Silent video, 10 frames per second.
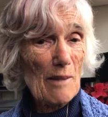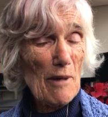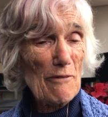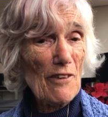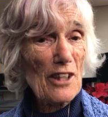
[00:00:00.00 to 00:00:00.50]

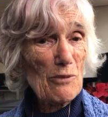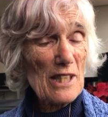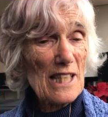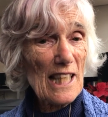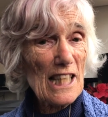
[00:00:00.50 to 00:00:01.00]
my father
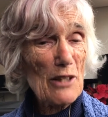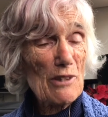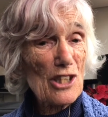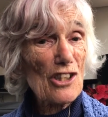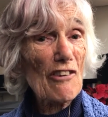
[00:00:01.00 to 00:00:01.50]
was saying he
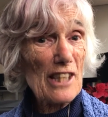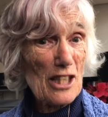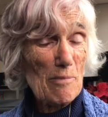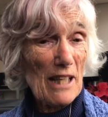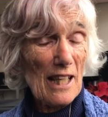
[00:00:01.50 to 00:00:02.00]
was sorry
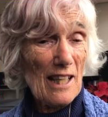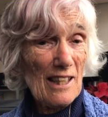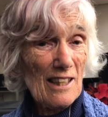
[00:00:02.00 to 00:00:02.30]
to me.